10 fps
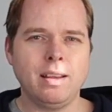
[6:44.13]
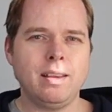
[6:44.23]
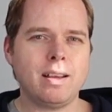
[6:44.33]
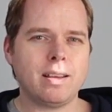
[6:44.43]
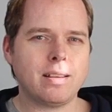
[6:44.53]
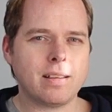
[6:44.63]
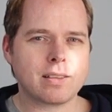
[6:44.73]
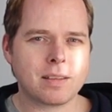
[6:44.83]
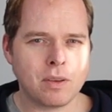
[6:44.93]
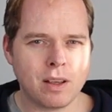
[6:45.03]
that it
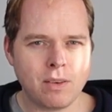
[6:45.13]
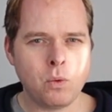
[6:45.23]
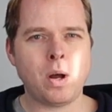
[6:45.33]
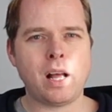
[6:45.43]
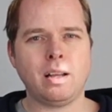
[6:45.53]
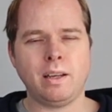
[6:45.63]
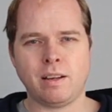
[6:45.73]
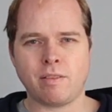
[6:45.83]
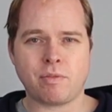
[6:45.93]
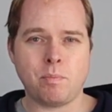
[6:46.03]
is well
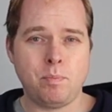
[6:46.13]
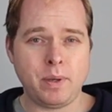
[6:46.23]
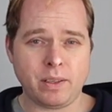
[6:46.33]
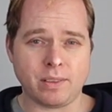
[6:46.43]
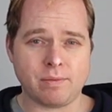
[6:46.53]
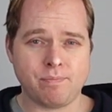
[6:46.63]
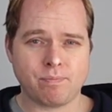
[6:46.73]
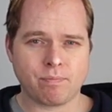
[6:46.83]
enough built.